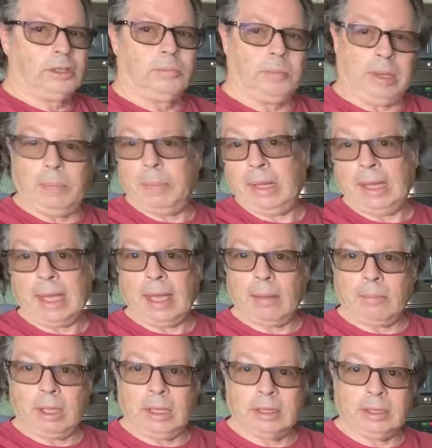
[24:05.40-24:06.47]
beeping at
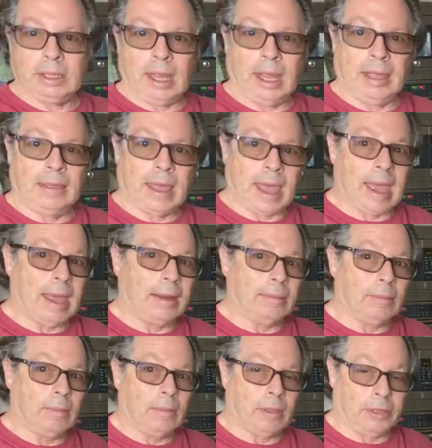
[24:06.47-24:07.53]
me saying that
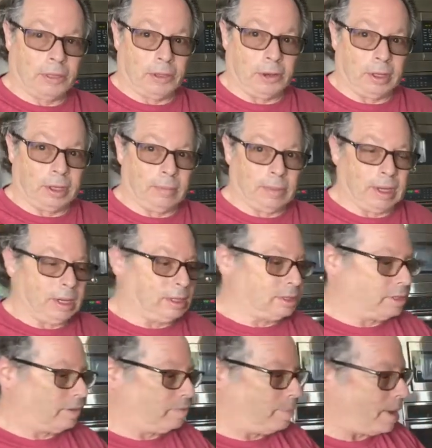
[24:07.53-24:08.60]
30 minutes
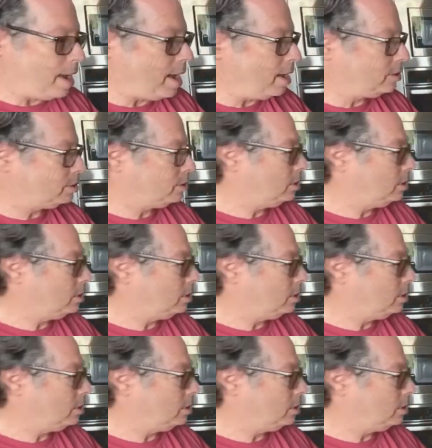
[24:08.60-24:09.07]
have passed,